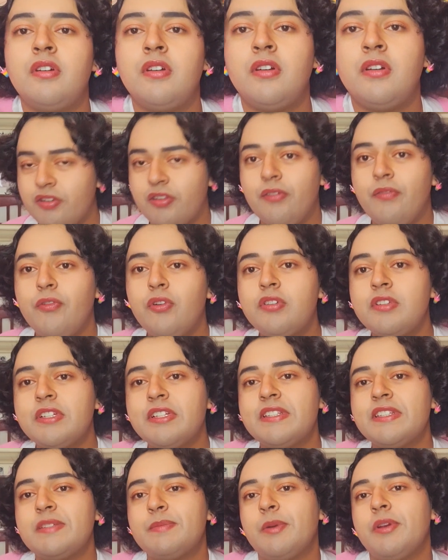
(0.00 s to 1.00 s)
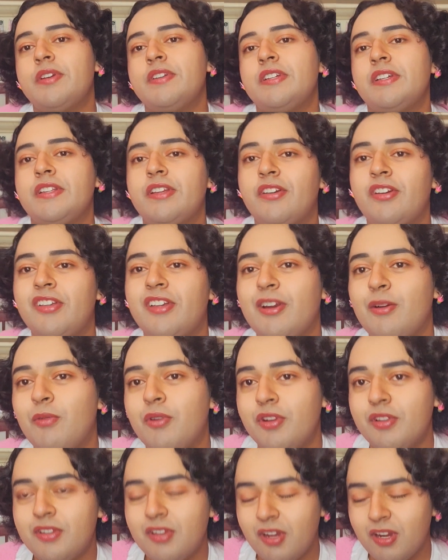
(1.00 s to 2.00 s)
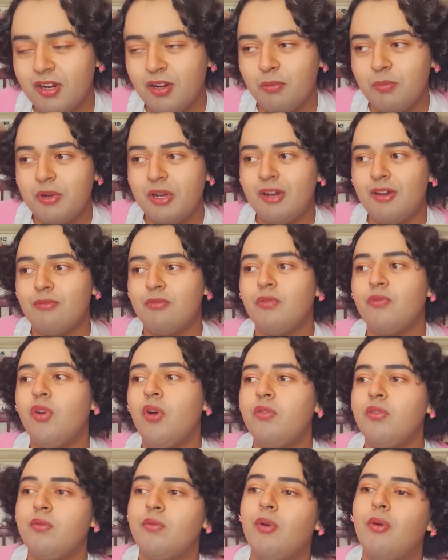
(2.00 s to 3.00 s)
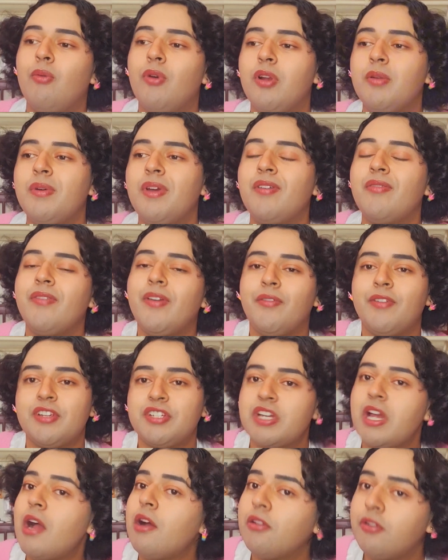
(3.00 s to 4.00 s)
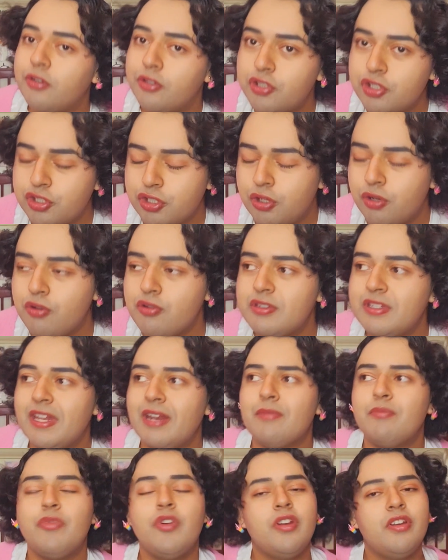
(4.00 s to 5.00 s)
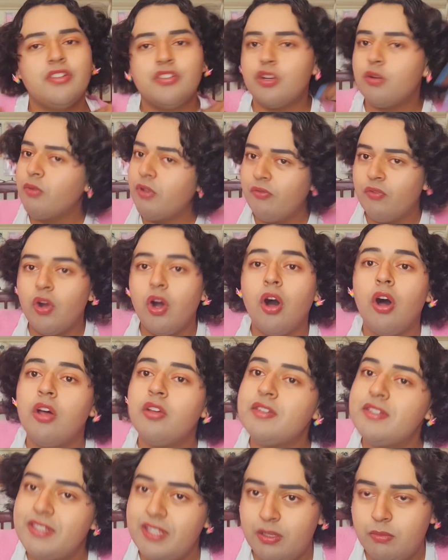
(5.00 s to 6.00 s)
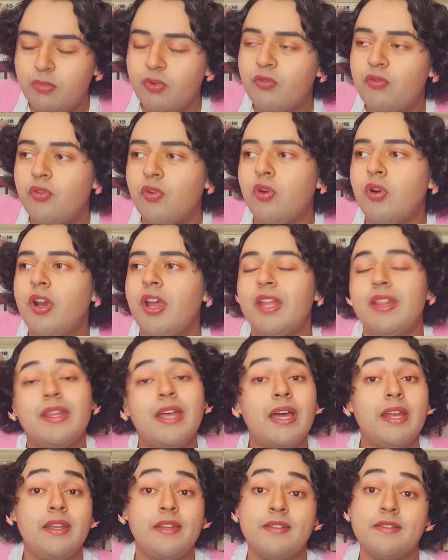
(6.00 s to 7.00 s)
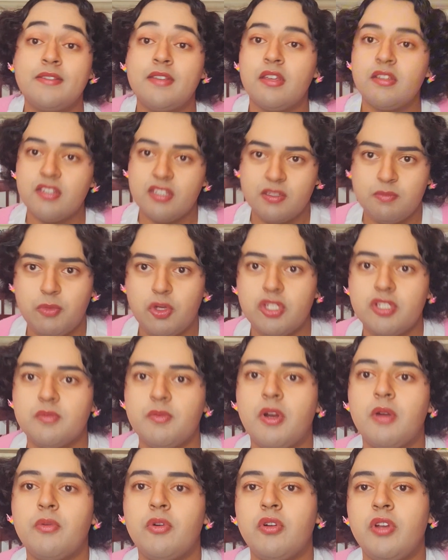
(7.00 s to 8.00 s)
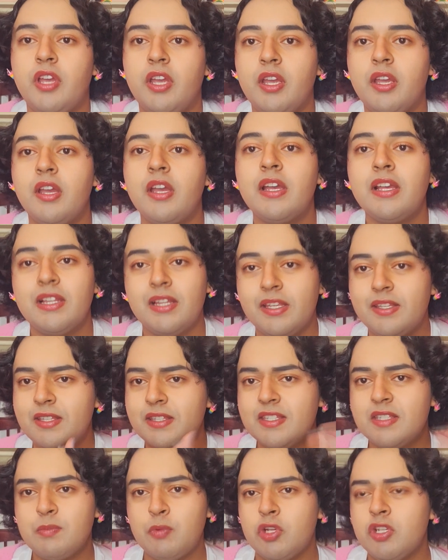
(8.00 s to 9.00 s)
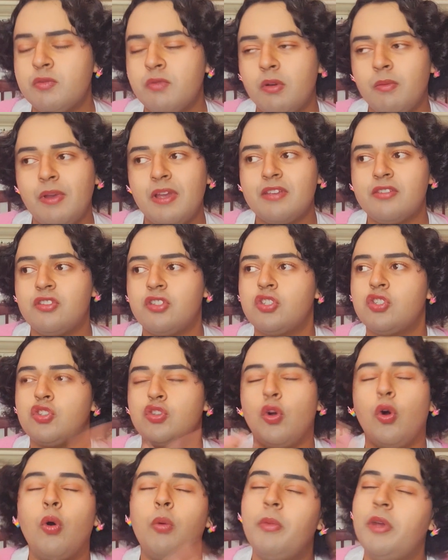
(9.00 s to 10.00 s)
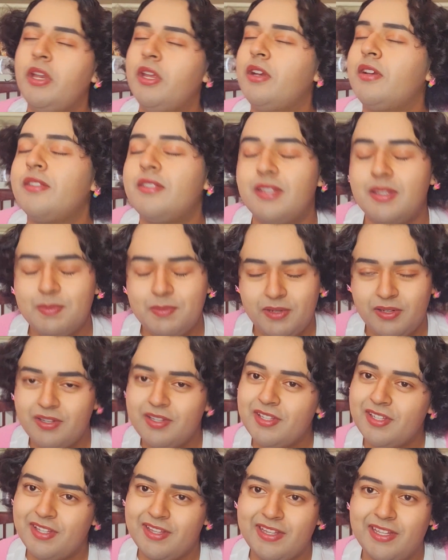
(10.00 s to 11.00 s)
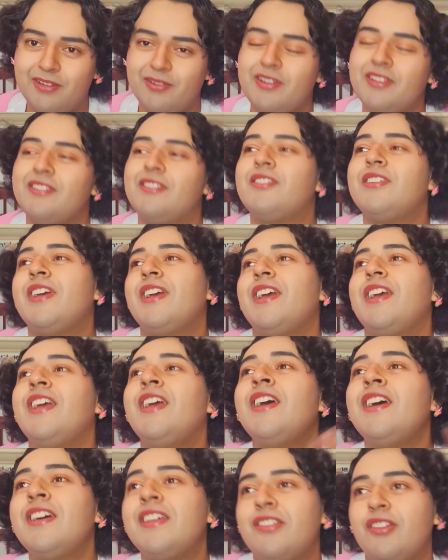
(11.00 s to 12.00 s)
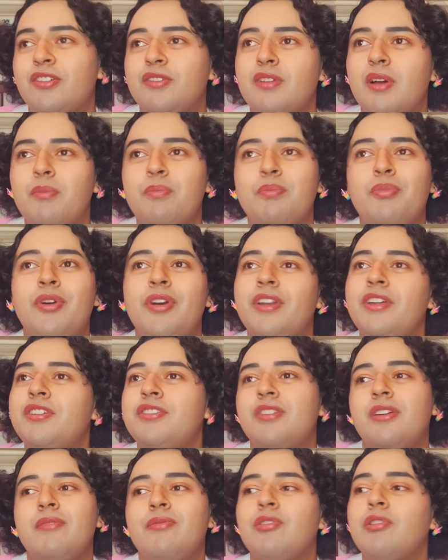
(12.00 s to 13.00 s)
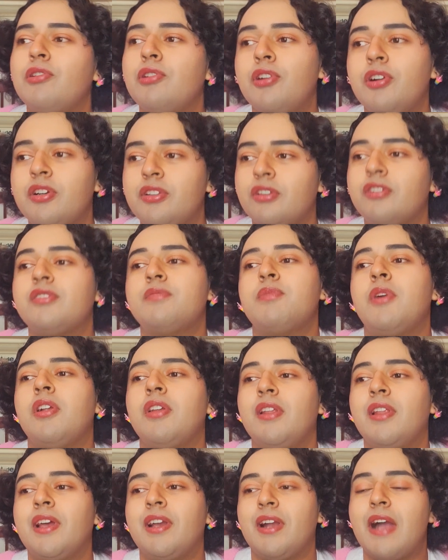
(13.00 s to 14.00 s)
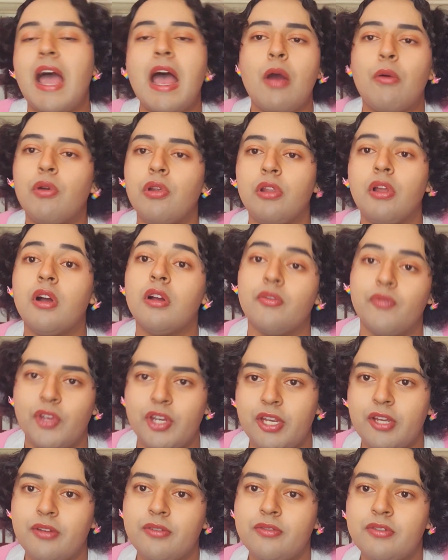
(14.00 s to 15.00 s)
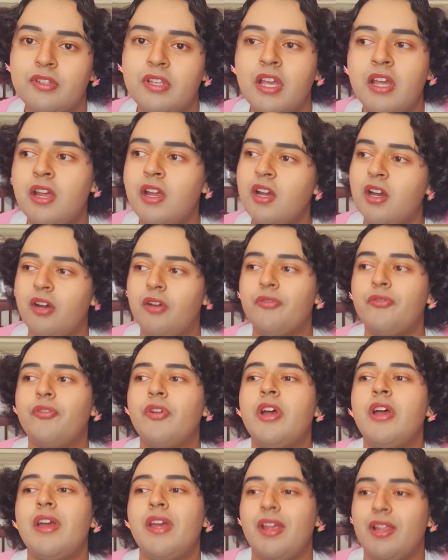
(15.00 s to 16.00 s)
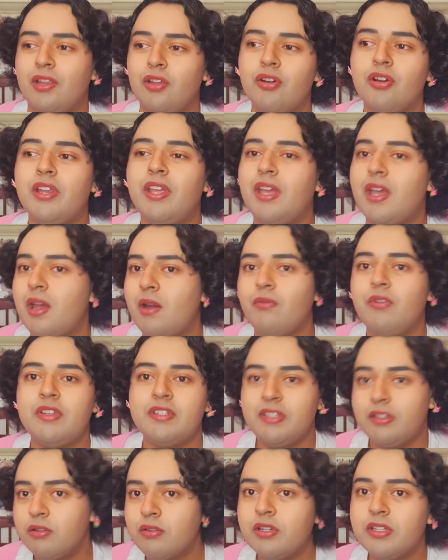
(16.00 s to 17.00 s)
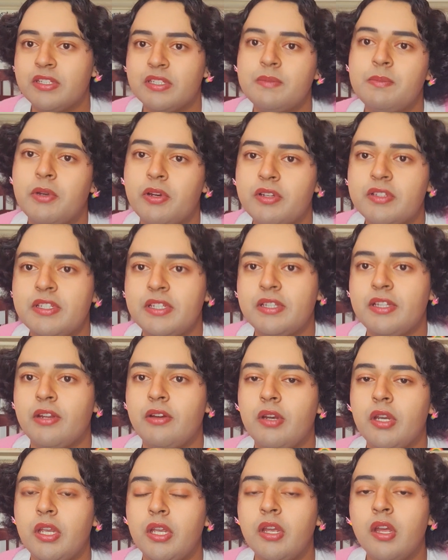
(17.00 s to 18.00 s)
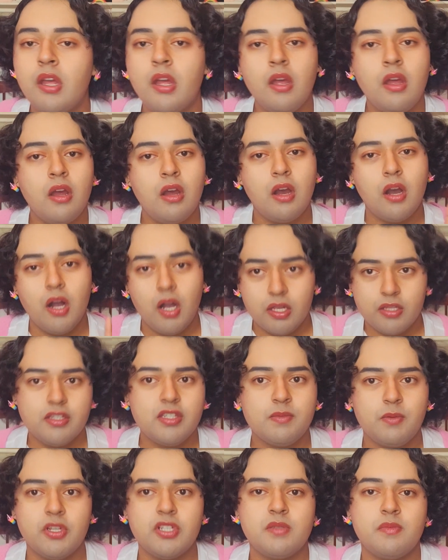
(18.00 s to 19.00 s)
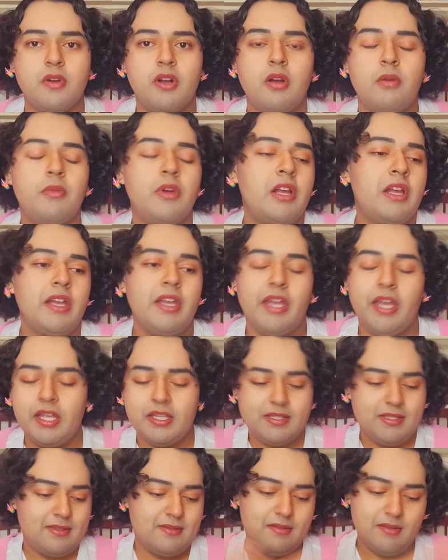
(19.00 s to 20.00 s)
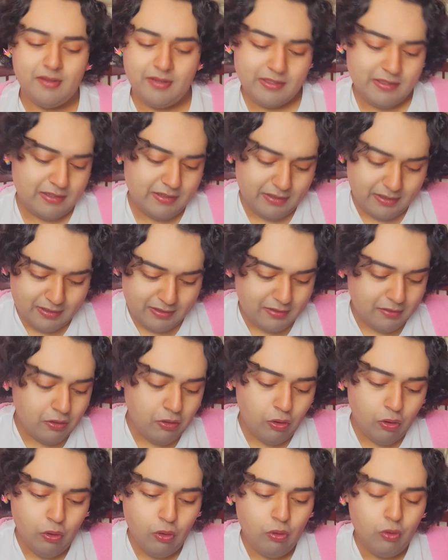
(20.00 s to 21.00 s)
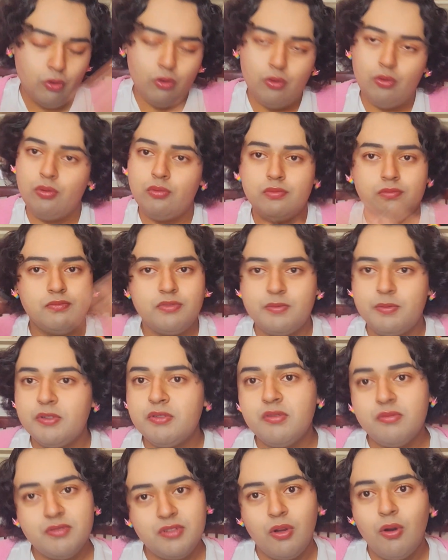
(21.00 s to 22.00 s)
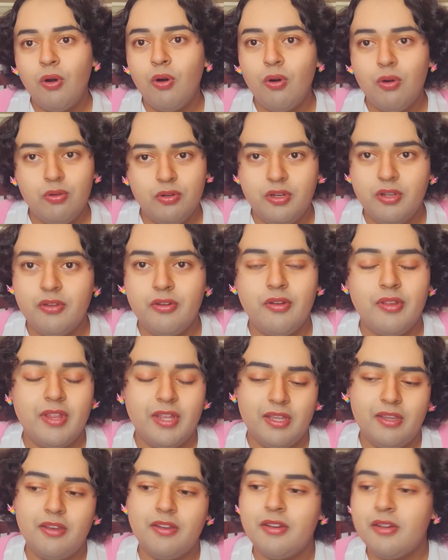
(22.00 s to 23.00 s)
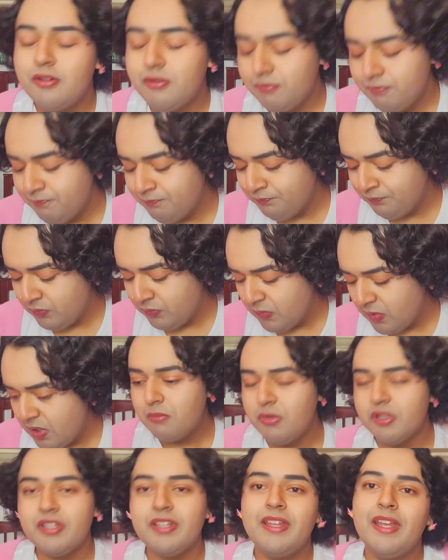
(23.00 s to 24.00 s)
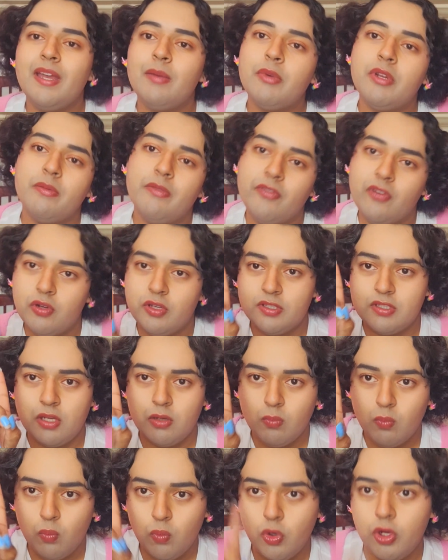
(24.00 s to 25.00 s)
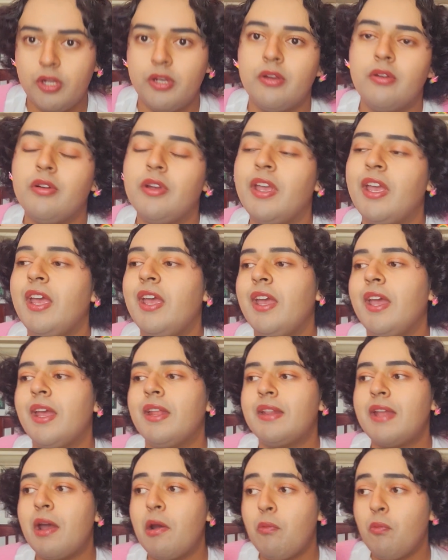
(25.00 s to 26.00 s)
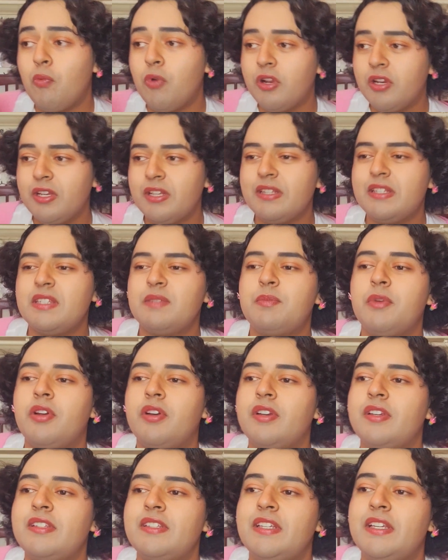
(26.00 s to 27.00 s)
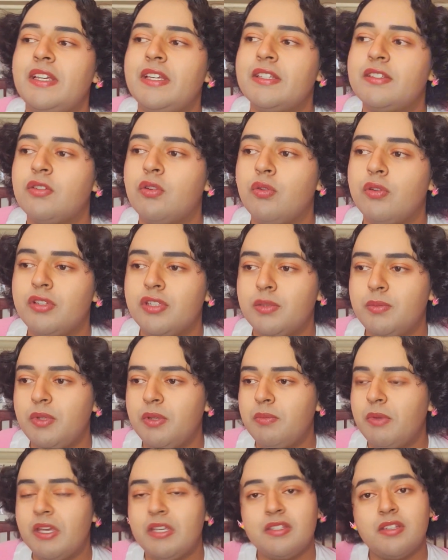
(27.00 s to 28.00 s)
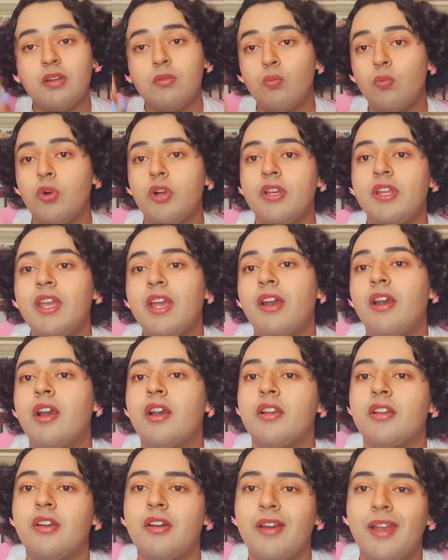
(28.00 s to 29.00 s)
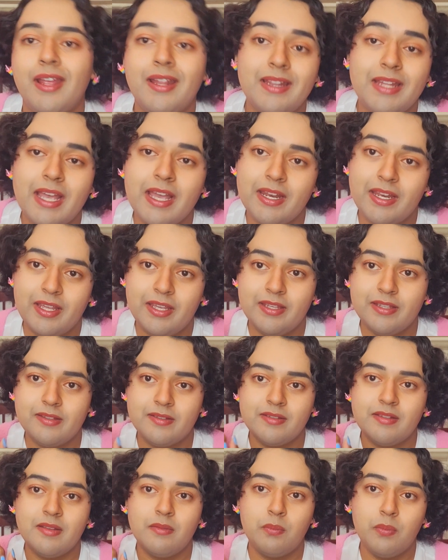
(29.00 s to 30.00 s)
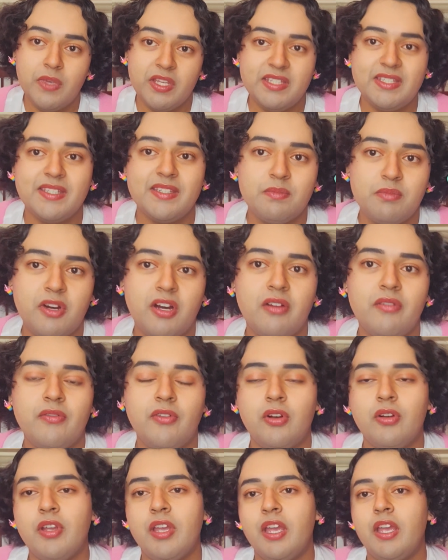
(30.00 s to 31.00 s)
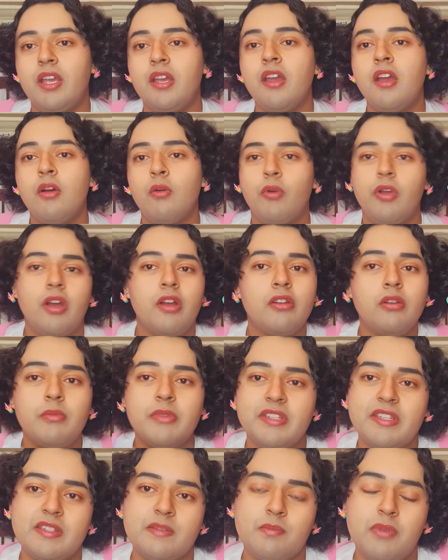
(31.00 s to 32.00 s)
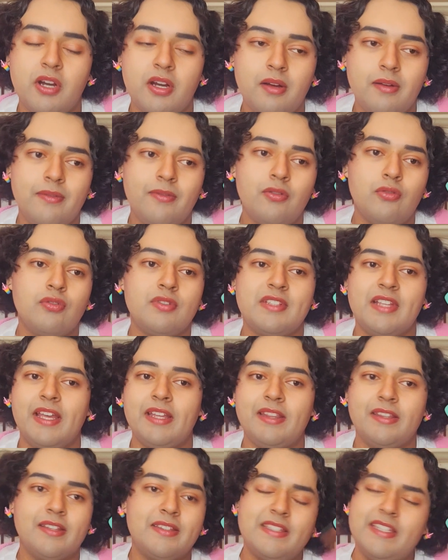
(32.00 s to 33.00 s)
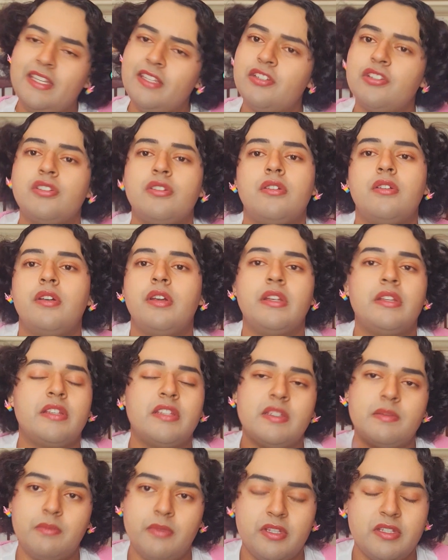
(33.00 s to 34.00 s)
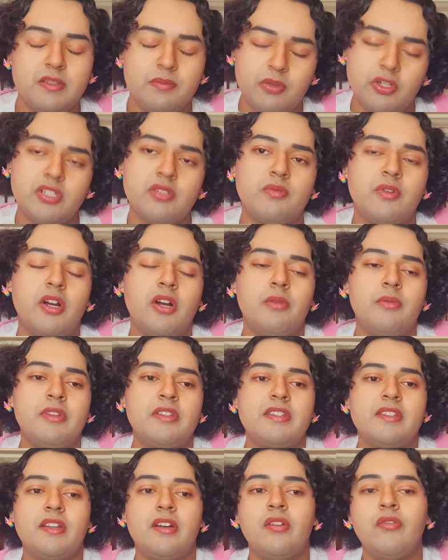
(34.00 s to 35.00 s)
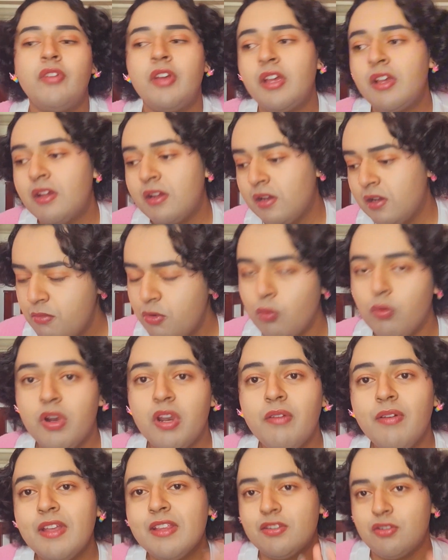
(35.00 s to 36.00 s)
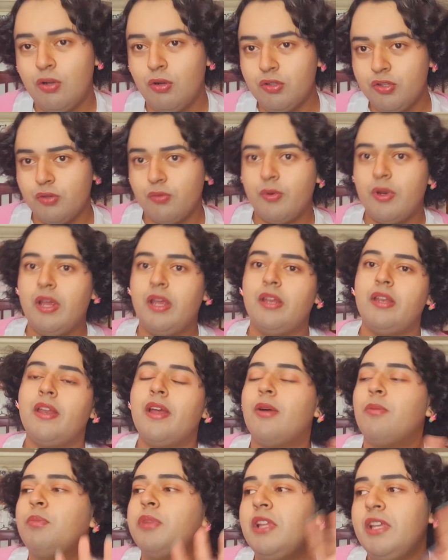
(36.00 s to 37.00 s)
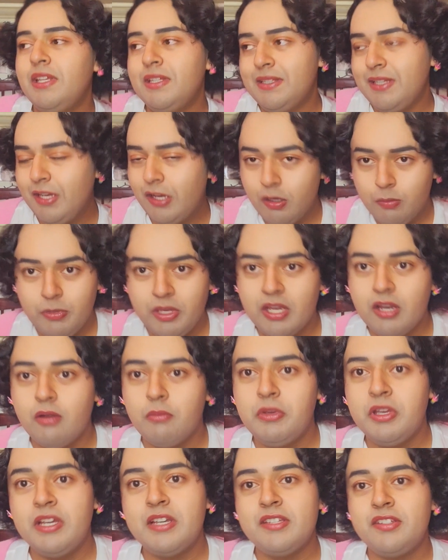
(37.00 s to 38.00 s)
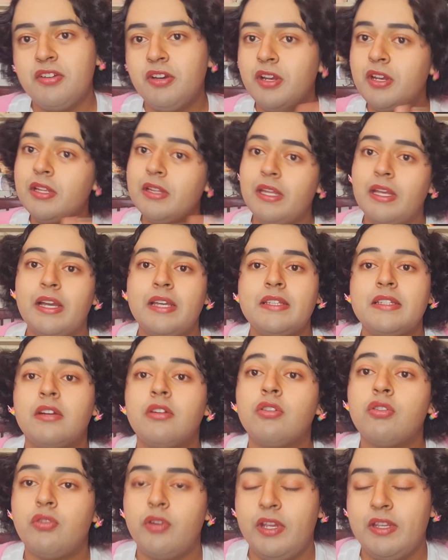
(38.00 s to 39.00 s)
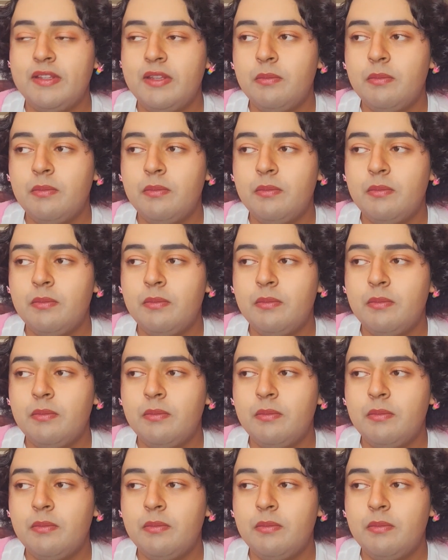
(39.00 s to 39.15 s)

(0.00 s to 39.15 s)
The first conspiracy theory that I want to talk about revolves around one of my favorite childhood shows that I'm pretty sure we've all seen before, and that is SpongeBob, okay? Listen, SpongeBob has so many conspiracy theories, okay? I'm pretty sure if you look, there's probably like hour-long videos of literally every single conspiracy theory on SpongeBob. SpongeBob is a whole nother thing, you know? But today I'm going to focus on one, okay? And that one conspiracy is going to be based on one character, and that is Mrs. Puff, okay? We all know Mrs. Puff, who was like the teacher and SpongeBob and stuff. But what if I told you, right? Now, please hear me out, because you're going to think I sound crazy,